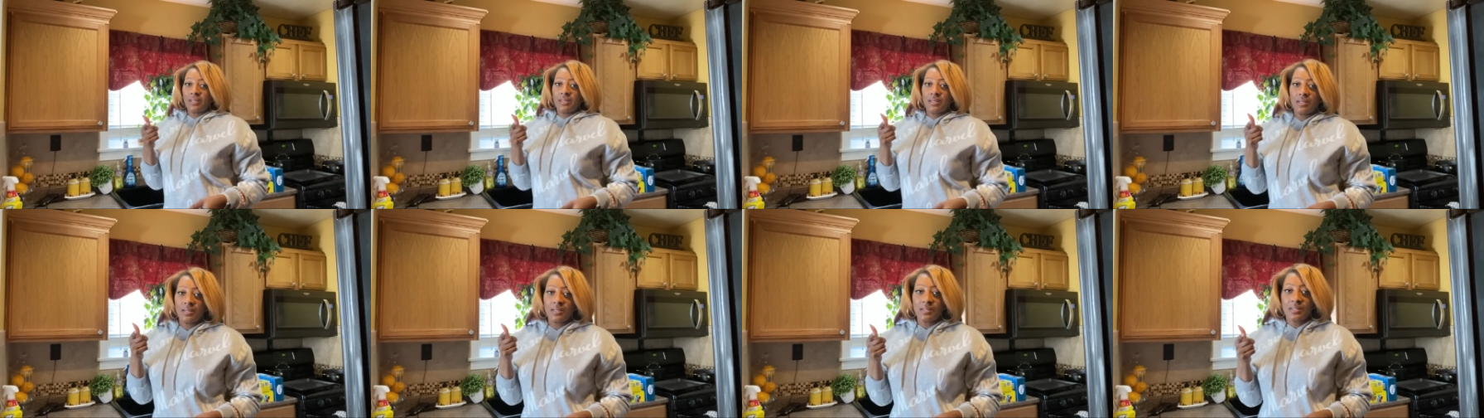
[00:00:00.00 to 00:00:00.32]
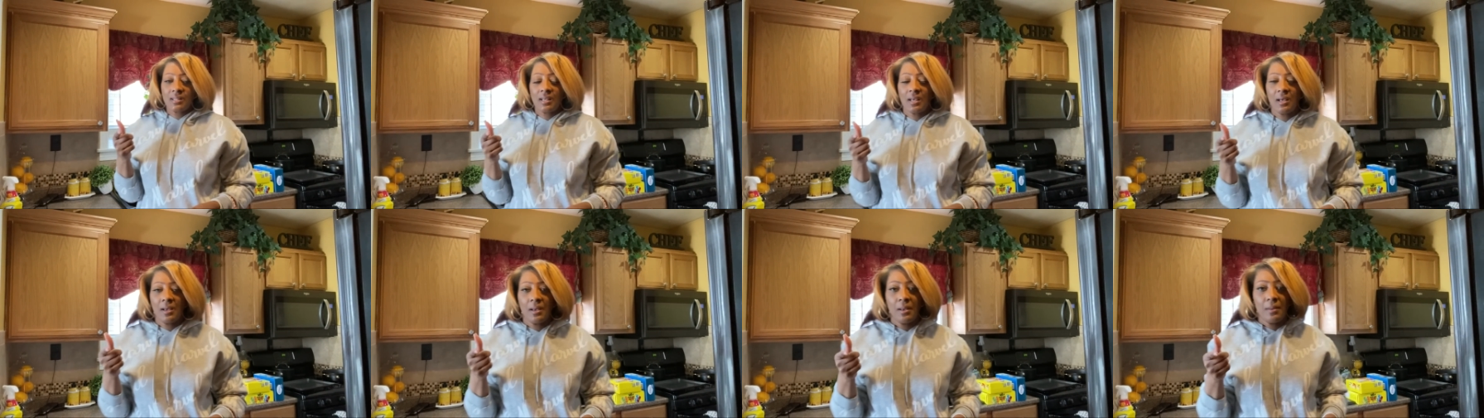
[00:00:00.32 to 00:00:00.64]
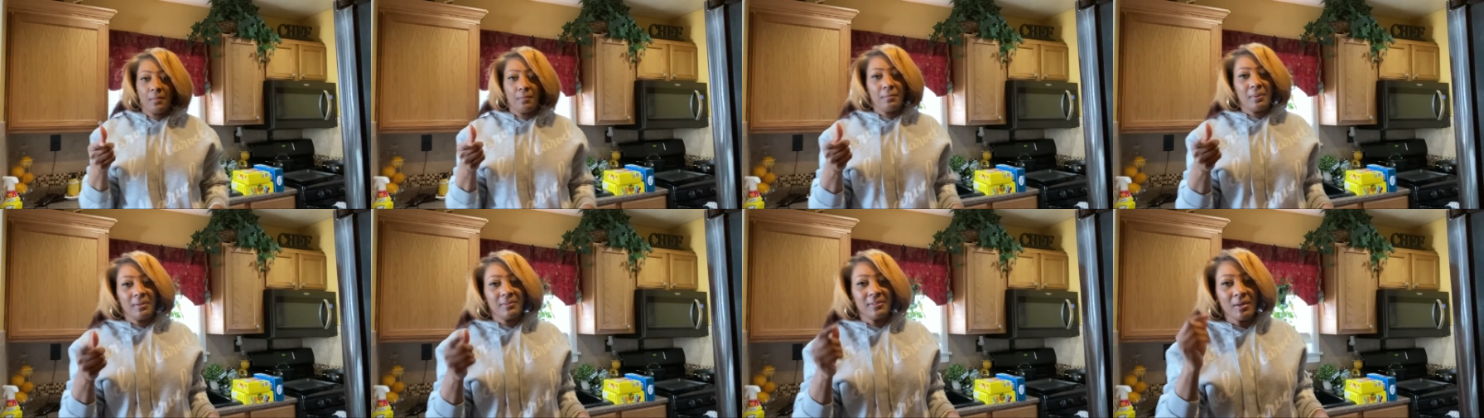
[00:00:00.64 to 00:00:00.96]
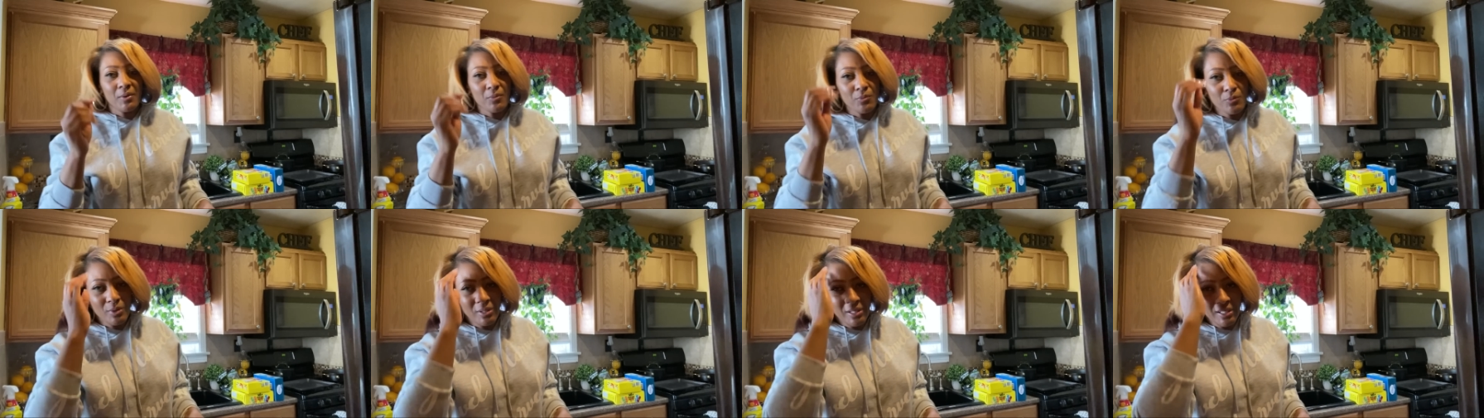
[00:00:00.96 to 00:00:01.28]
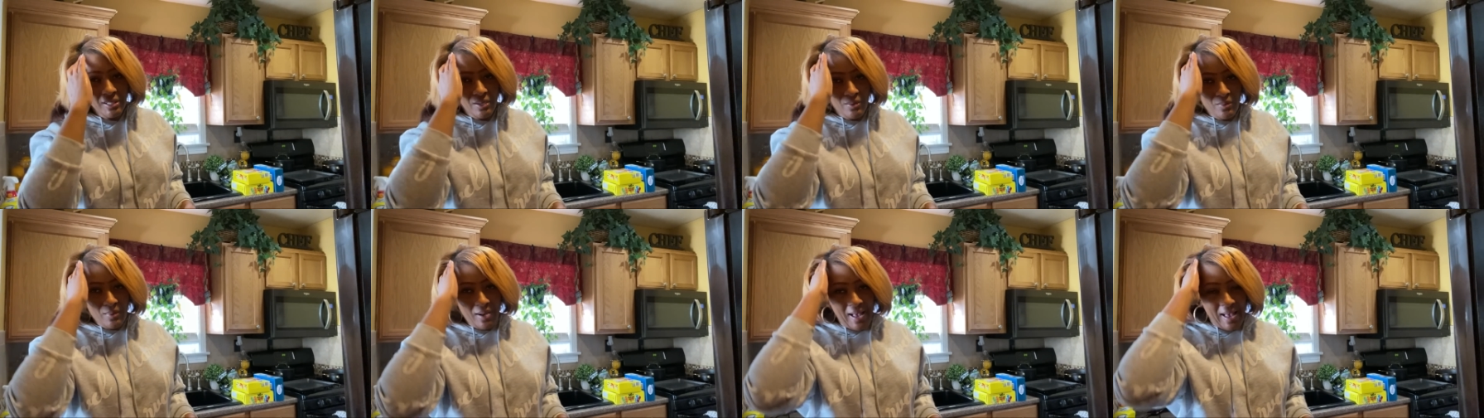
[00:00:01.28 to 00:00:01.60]
legs, but they
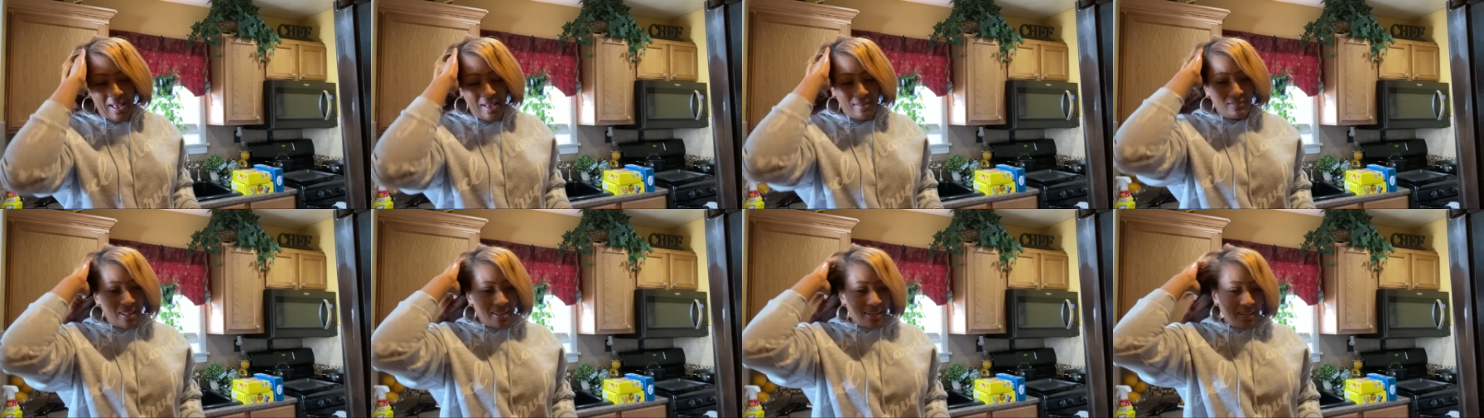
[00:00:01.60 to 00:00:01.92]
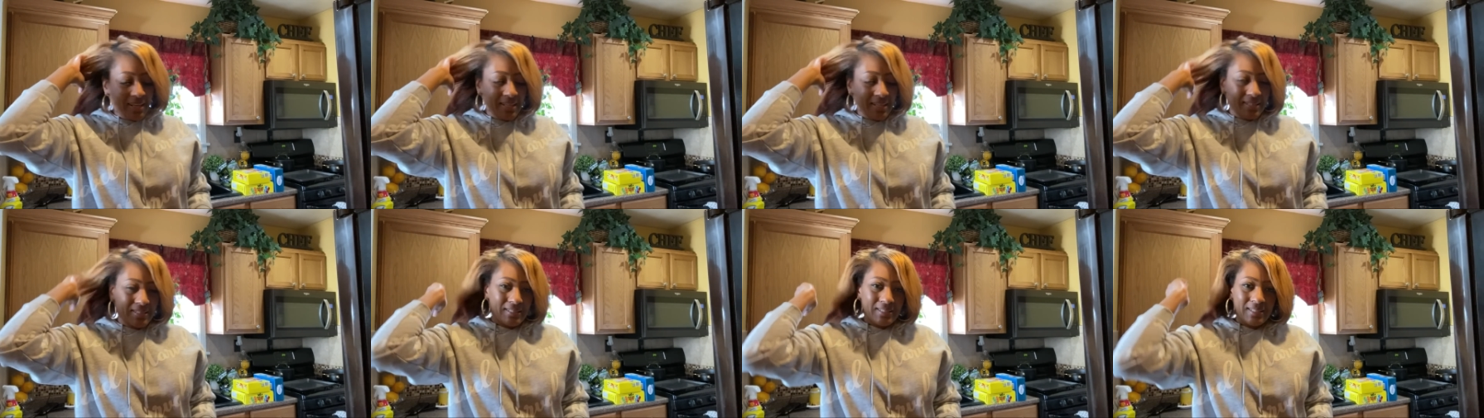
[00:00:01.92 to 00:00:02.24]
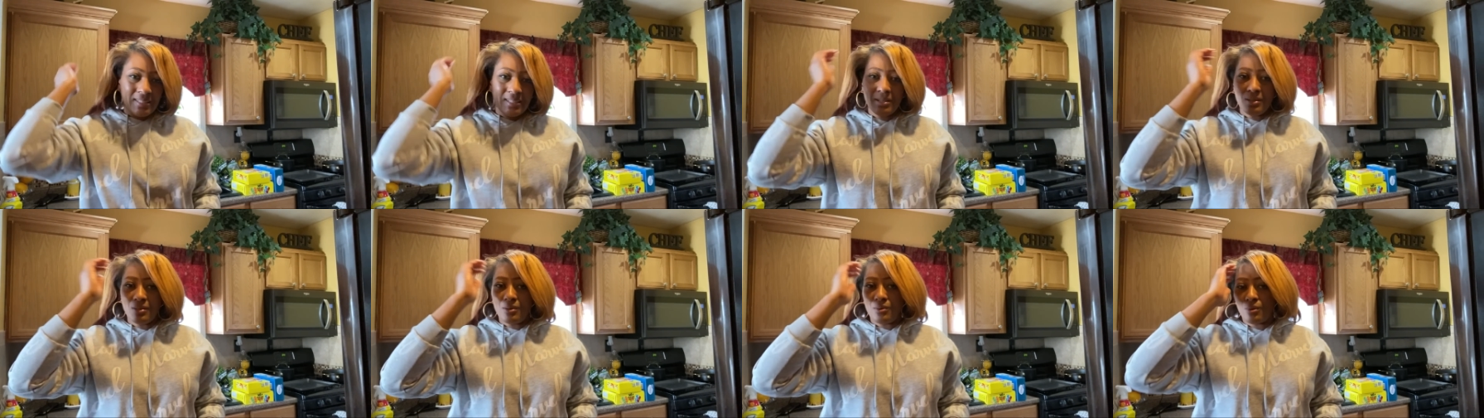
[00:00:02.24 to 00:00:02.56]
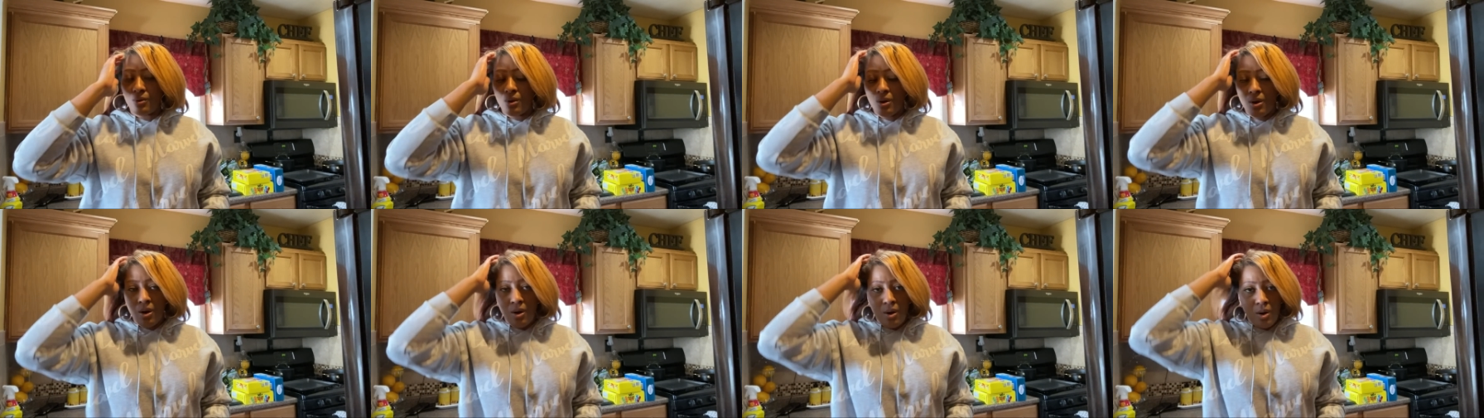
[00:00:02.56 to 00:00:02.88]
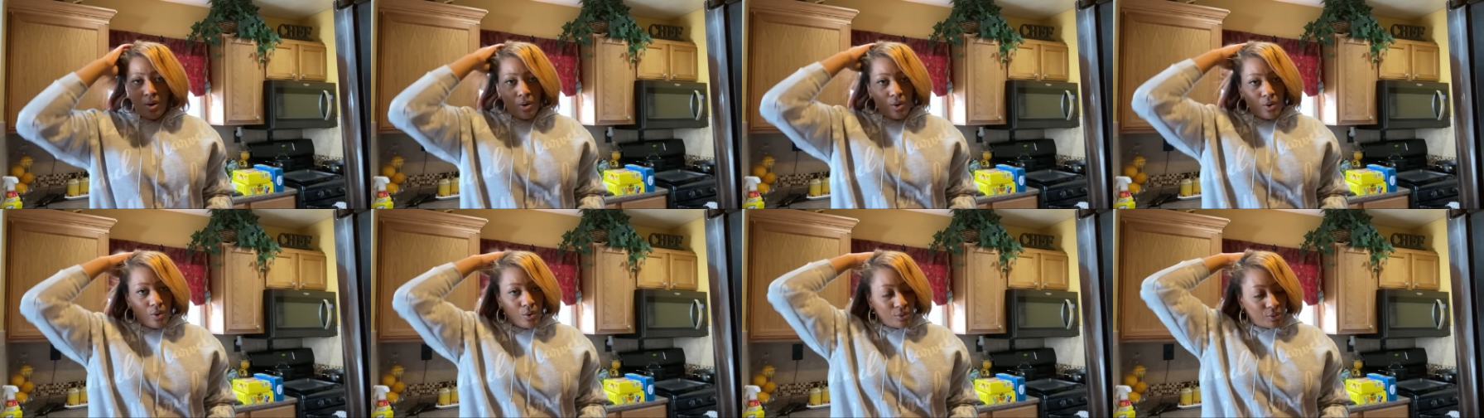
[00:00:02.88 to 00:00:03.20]
really don't have like a deal
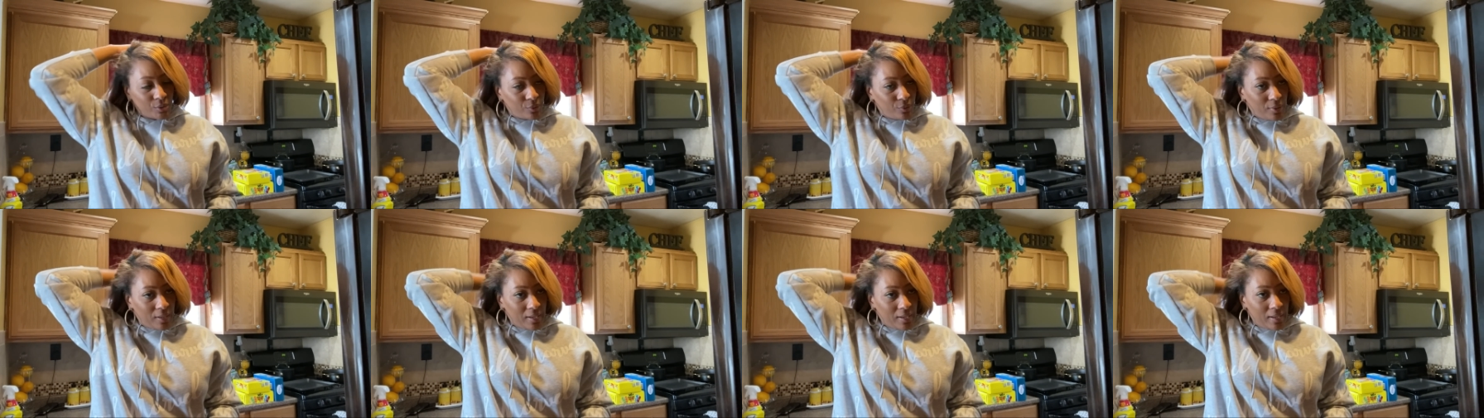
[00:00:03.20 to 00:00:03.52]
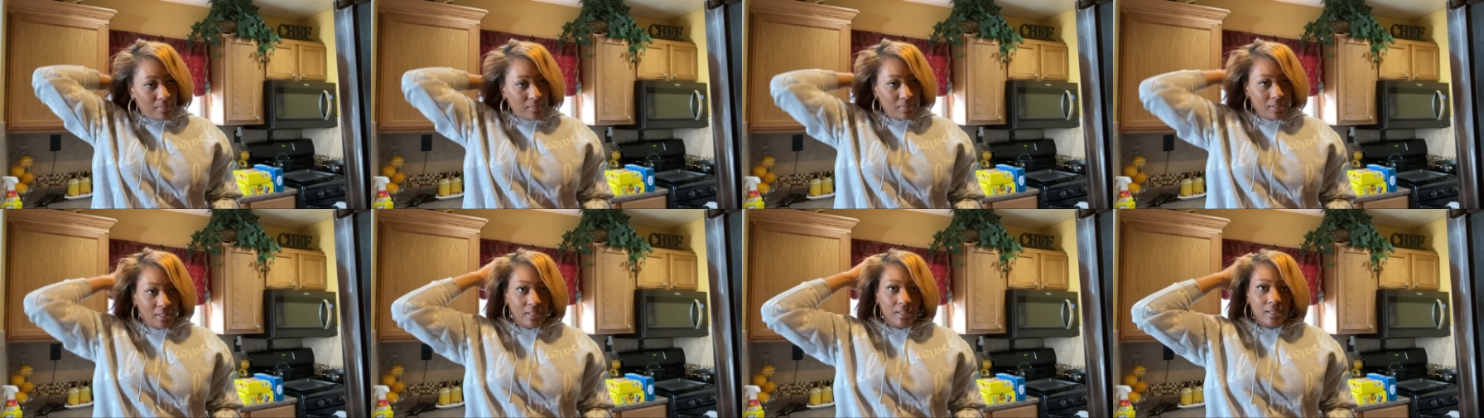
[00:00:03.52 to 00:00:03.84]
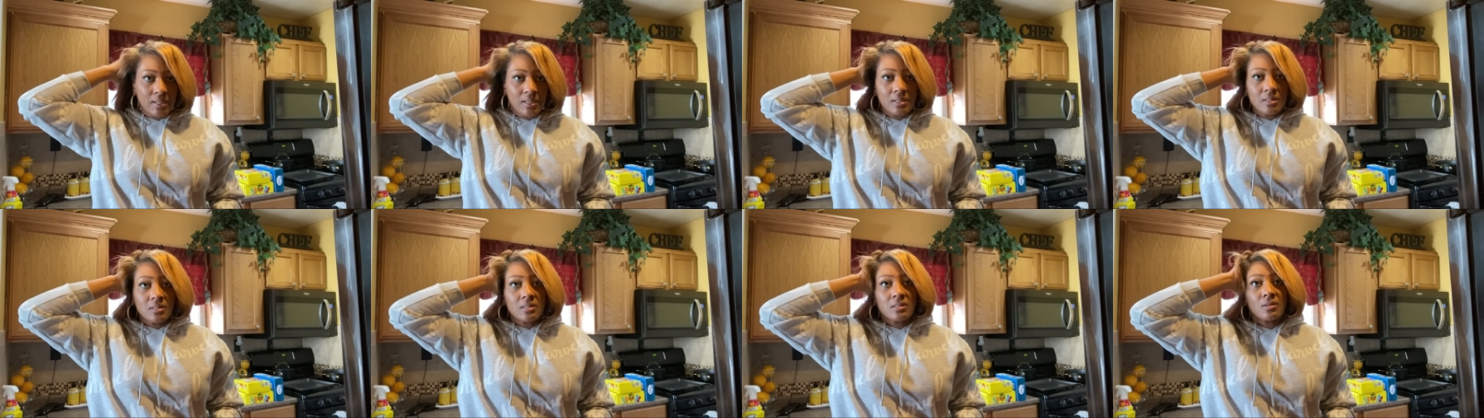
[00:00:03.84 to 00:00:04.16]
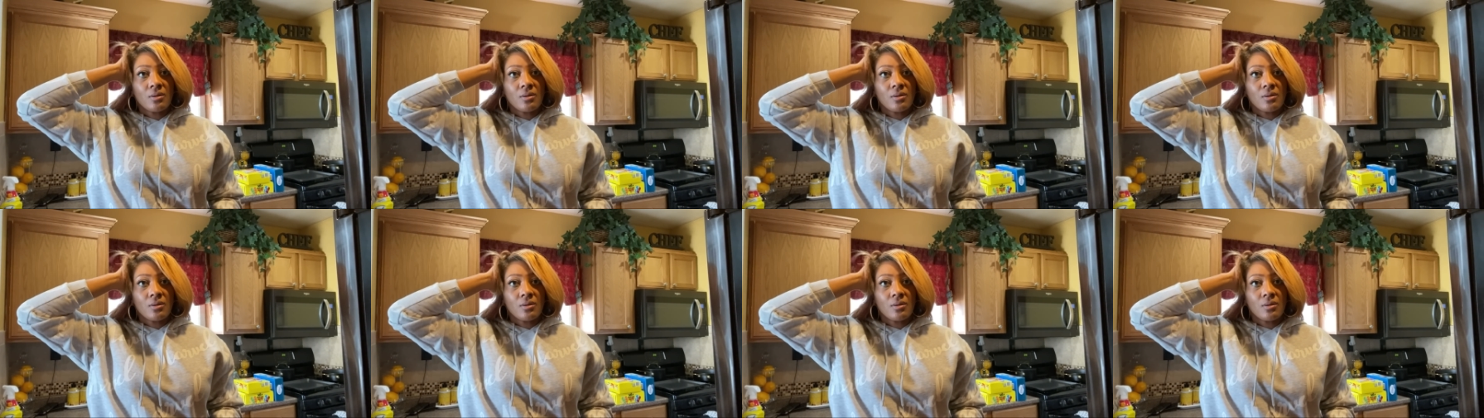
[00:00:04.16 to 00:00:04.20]
on the crab legs.